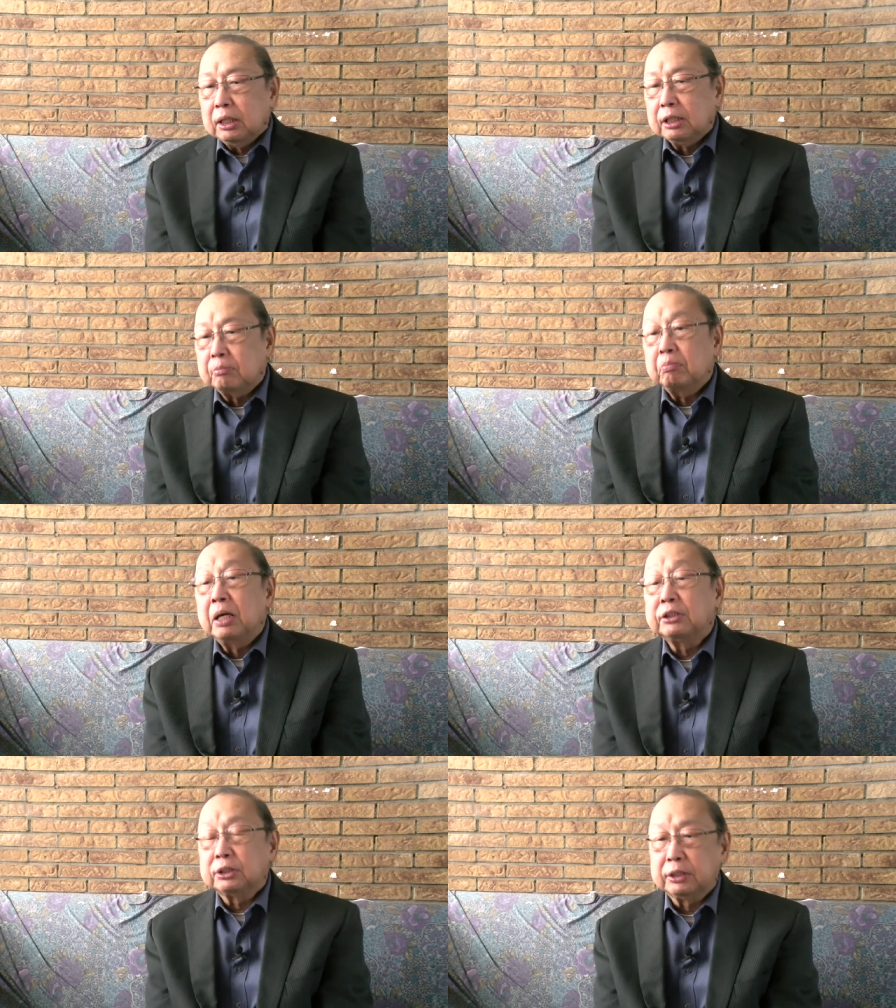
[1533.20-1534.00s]
It
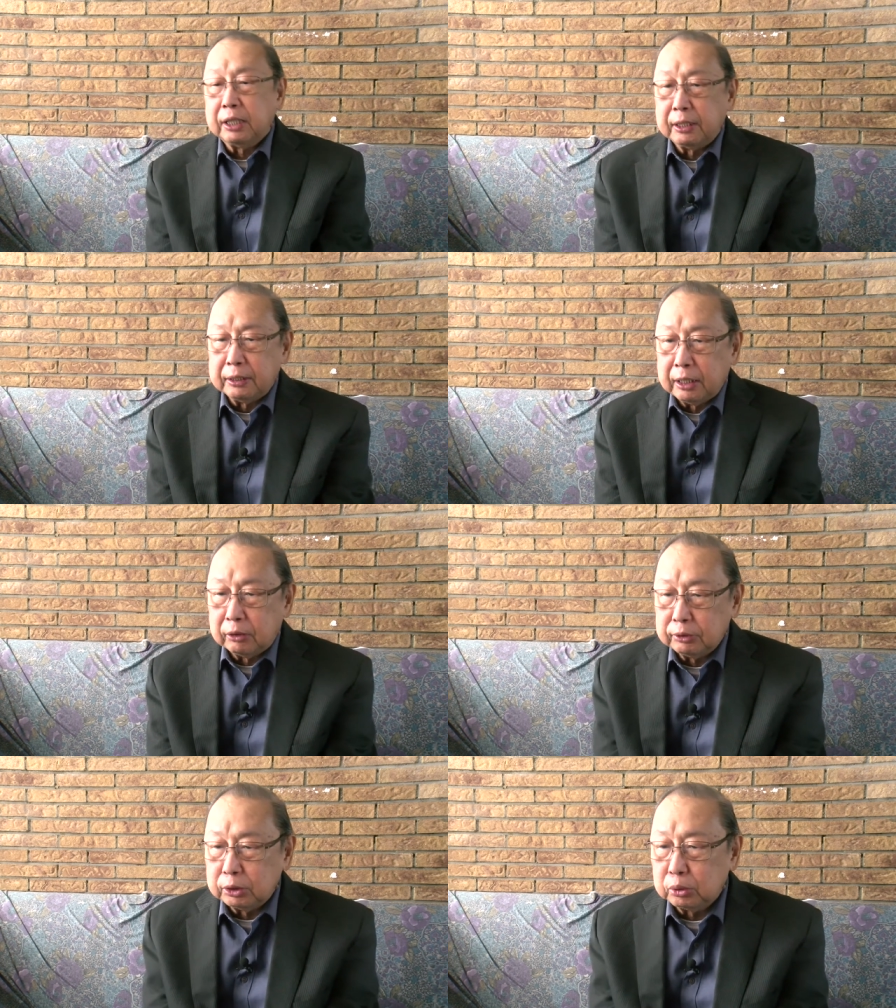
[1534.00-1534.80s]
must carry
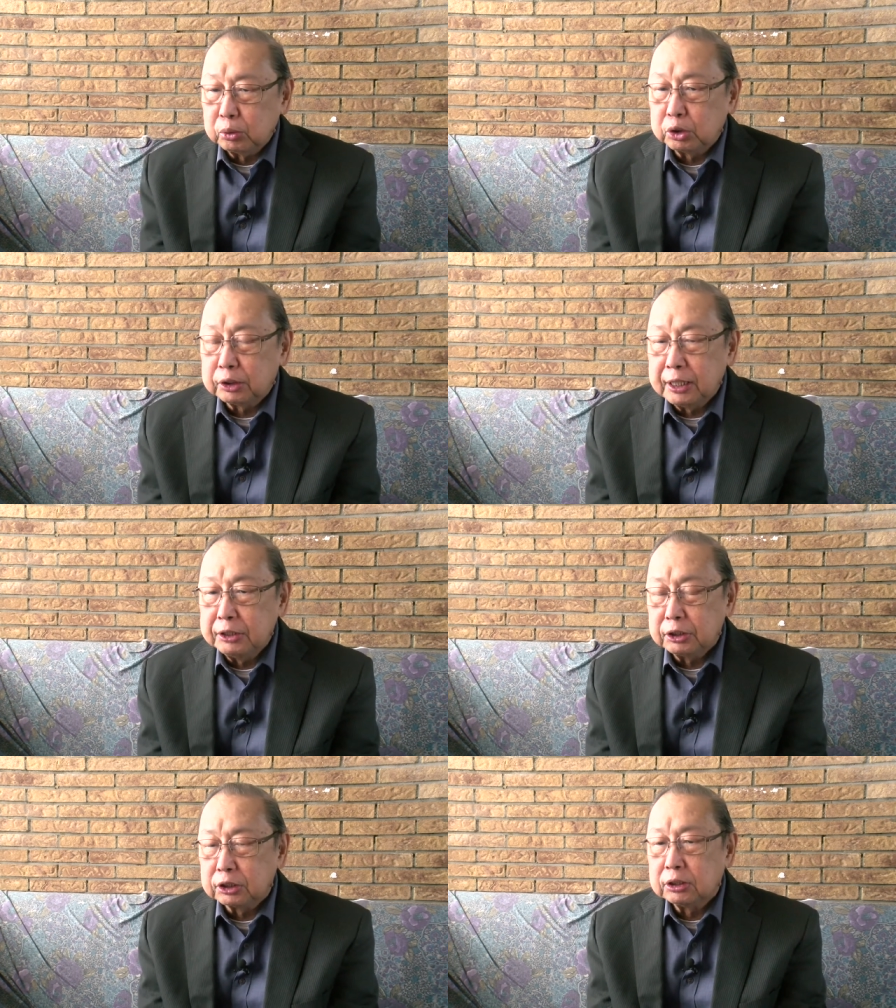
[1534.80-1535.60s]
out the two
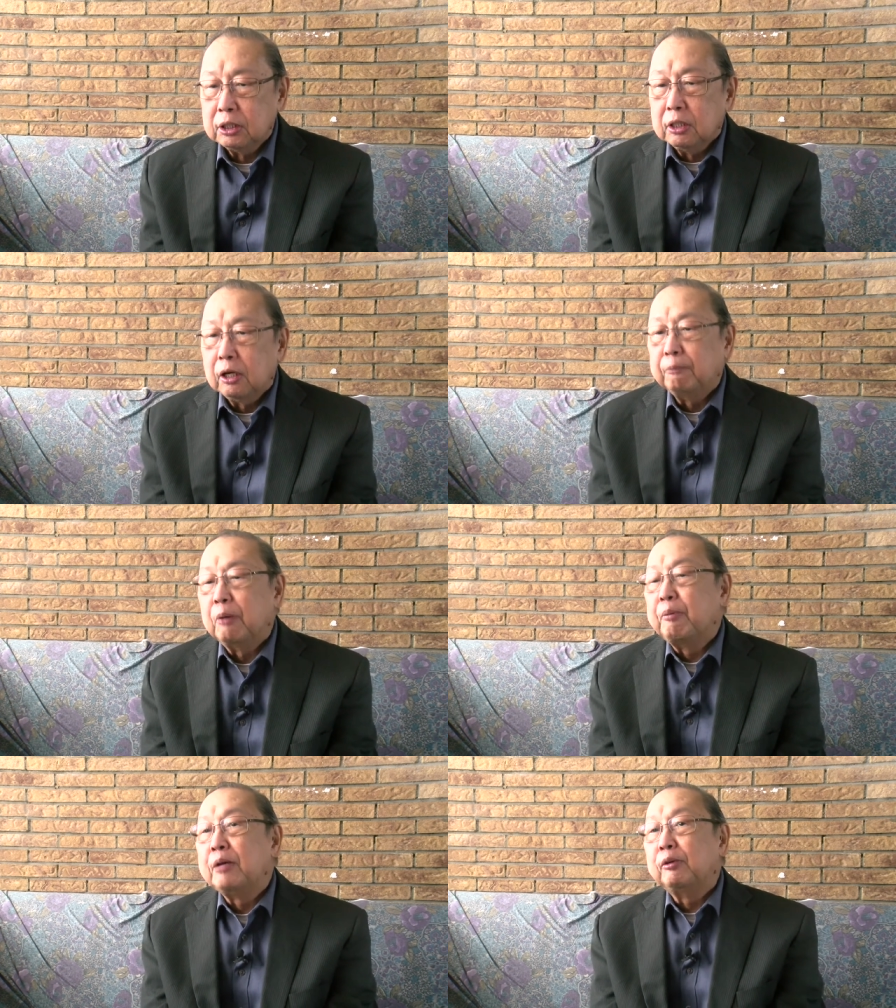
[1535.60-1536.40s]
stages of the
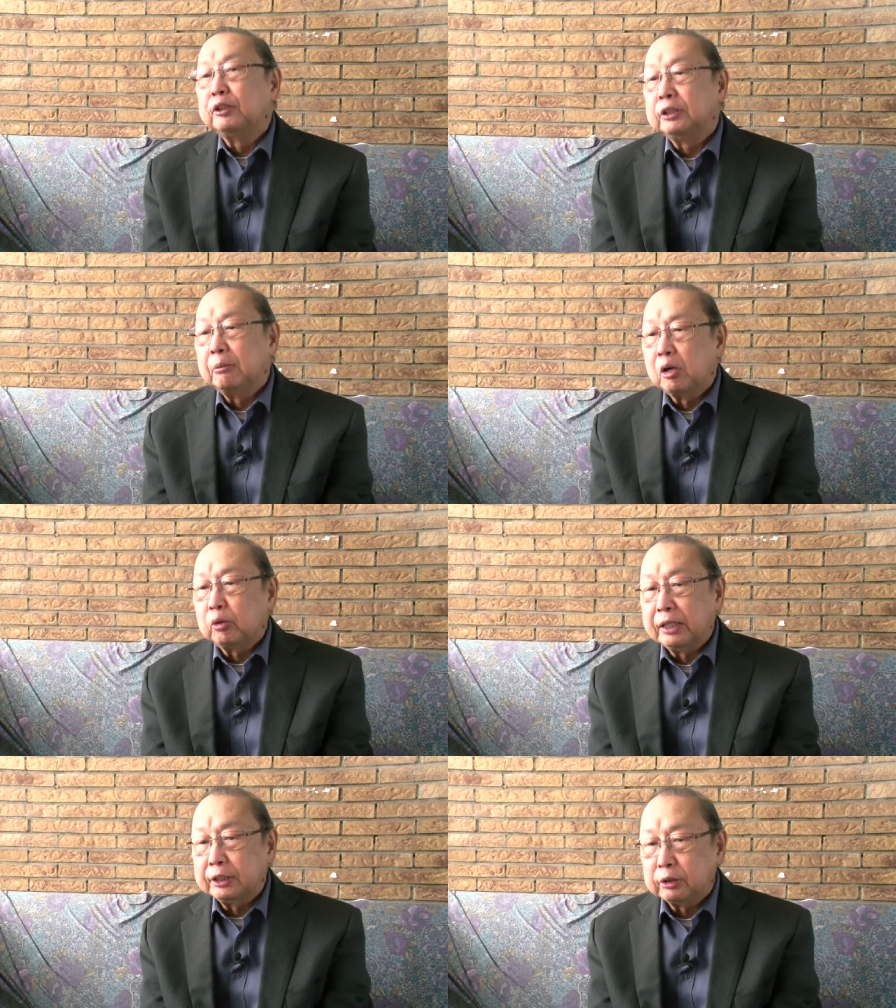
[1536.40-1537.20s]
People's
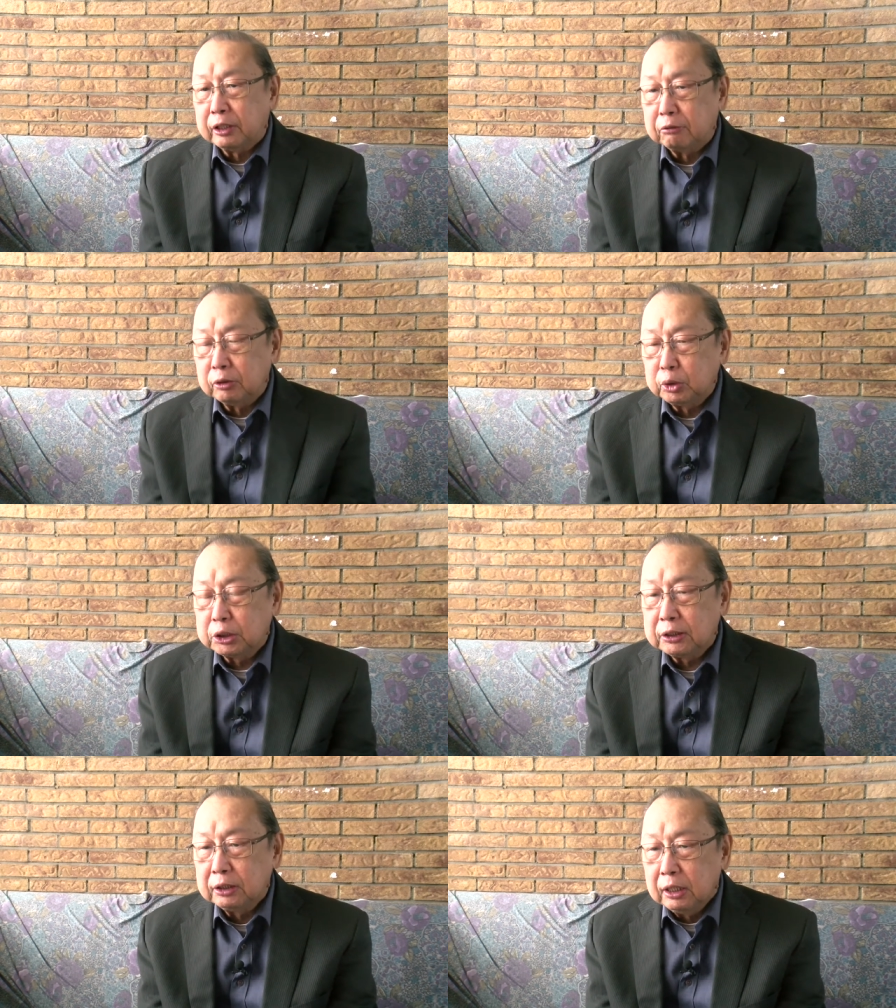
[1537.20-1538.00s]
Democratic
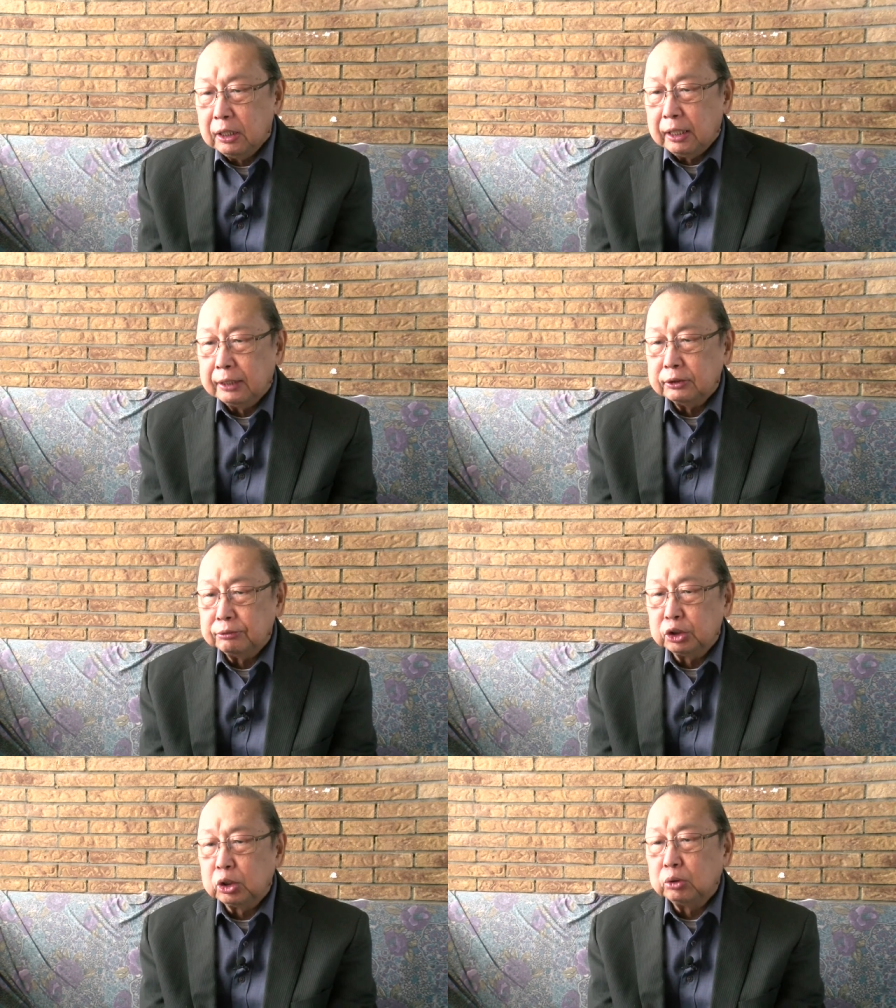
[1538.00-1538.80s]
Revolution and
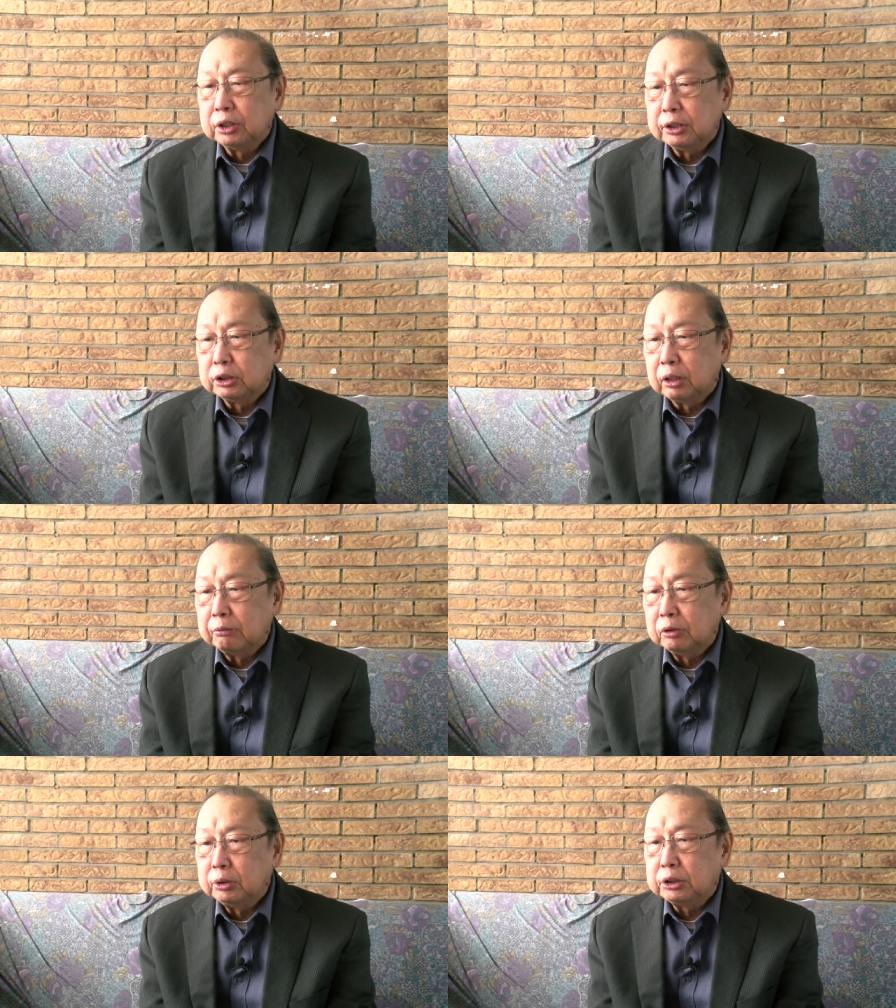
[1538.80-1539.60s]
Socialist
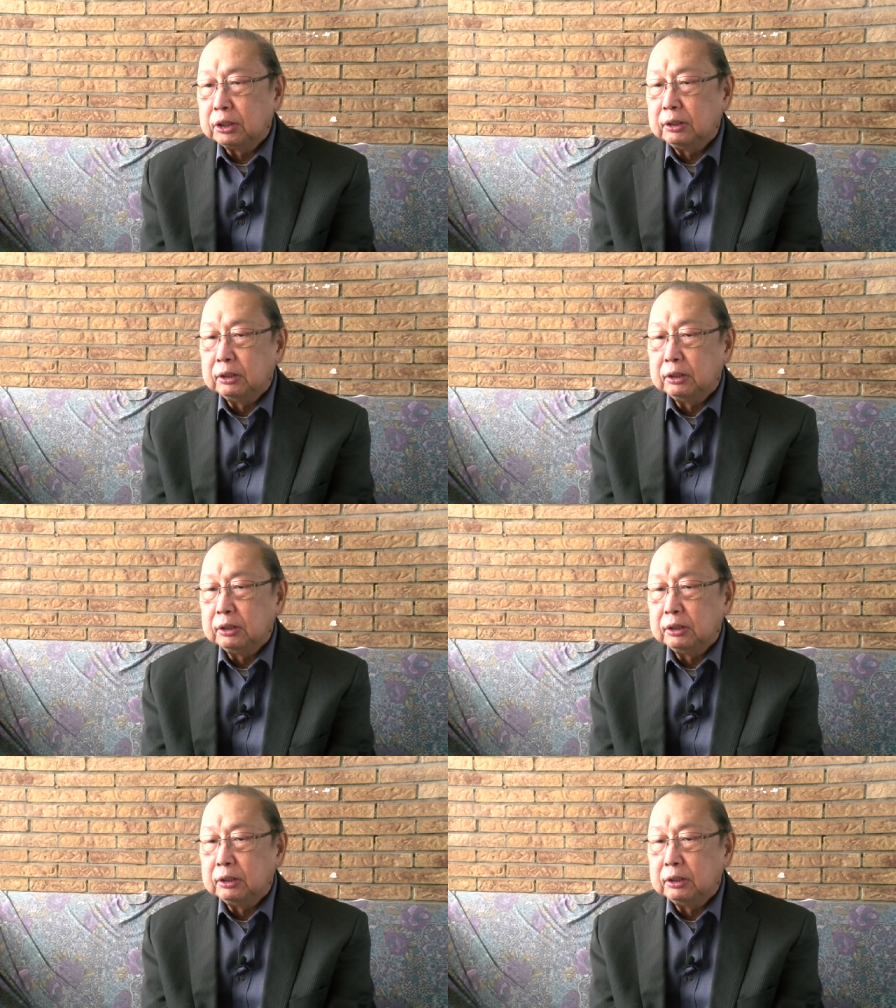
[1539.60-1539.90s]
Revolution